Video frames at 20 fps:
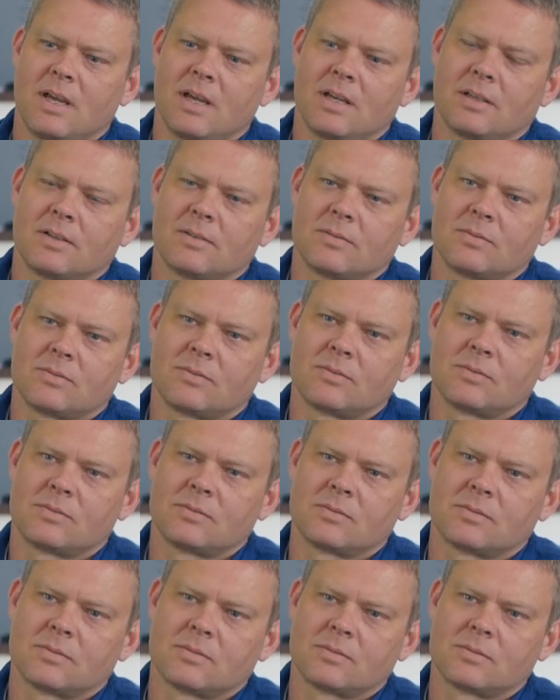boys are
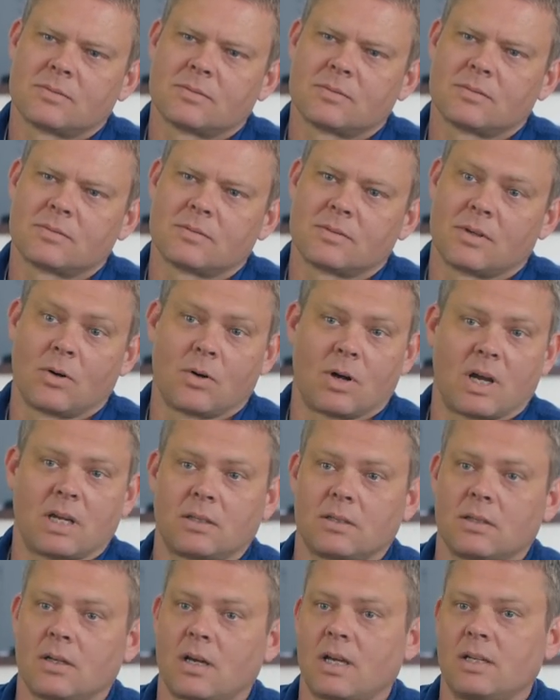oh, I,
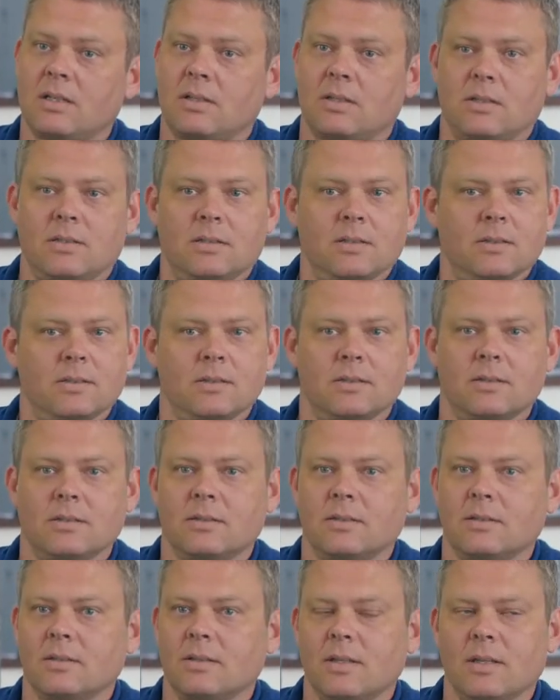I, hard work.
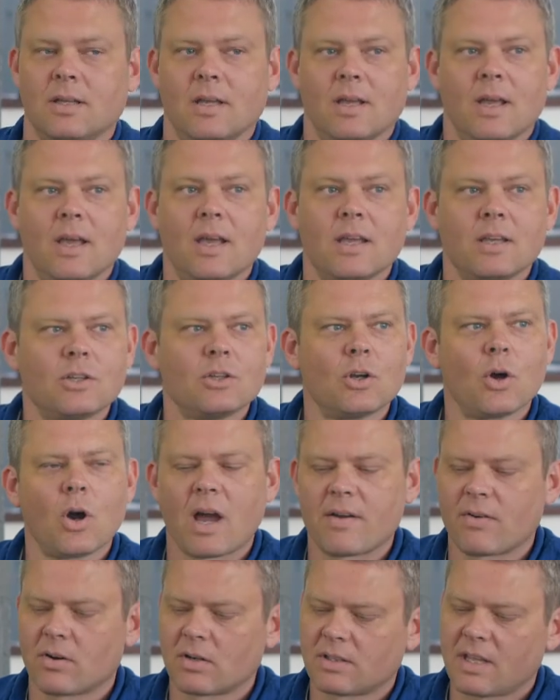You know,
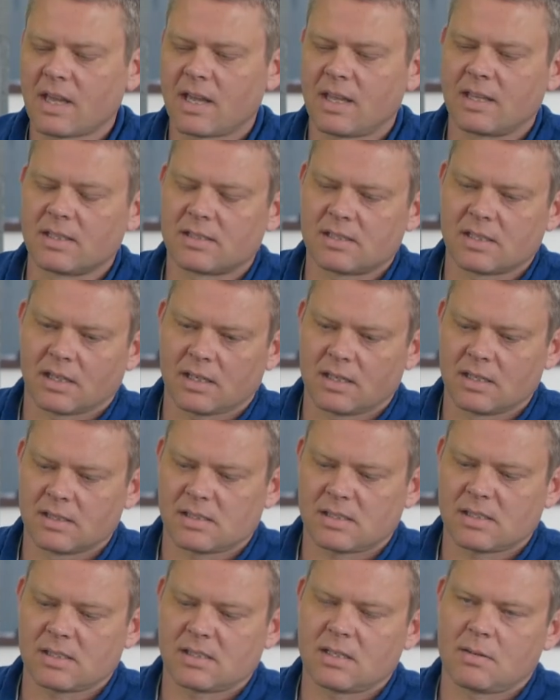I heard that it's a
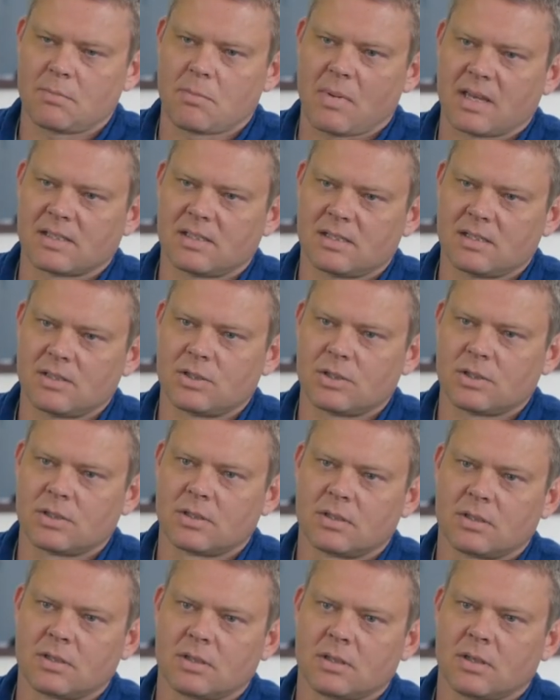consistent message
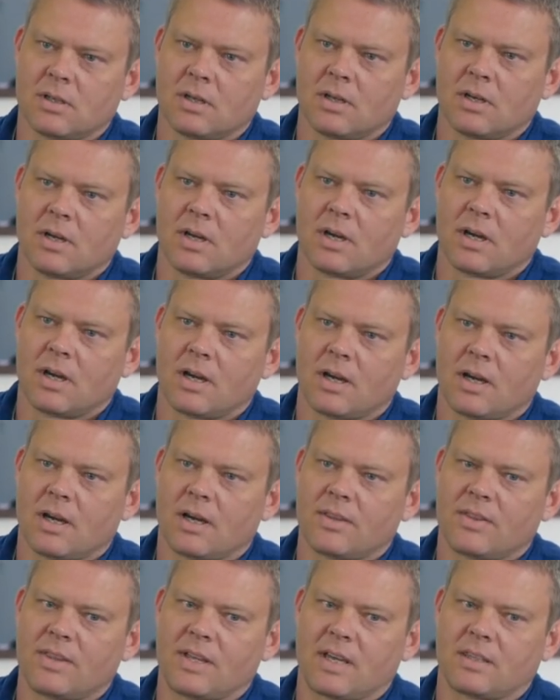
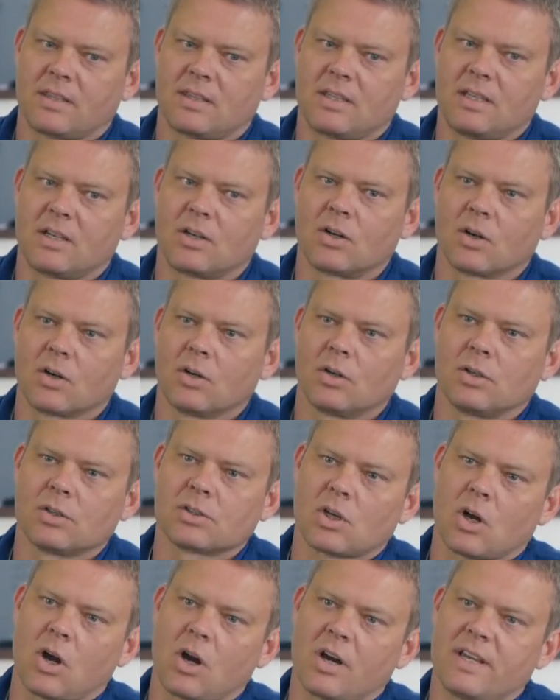uh, that the
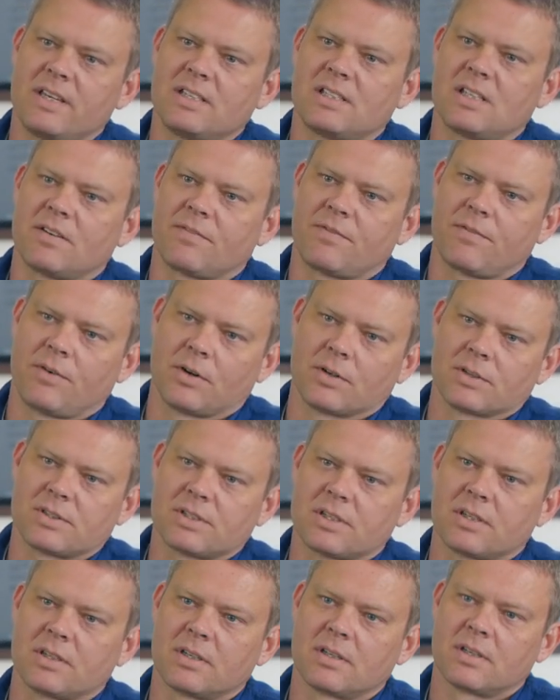girls are easy at
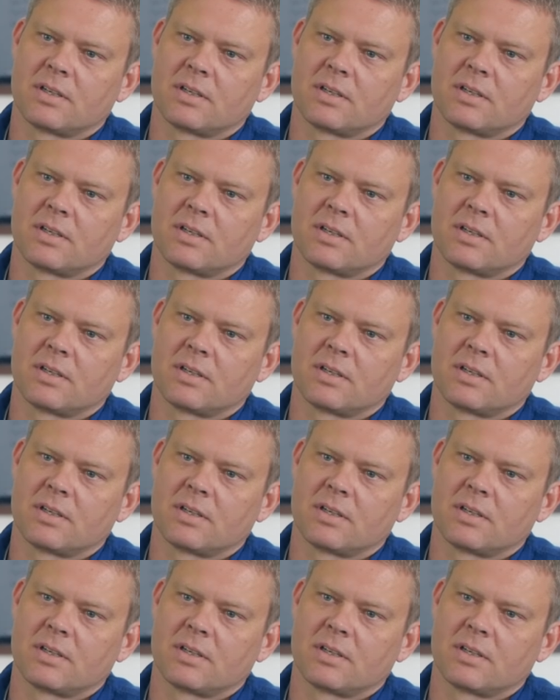first,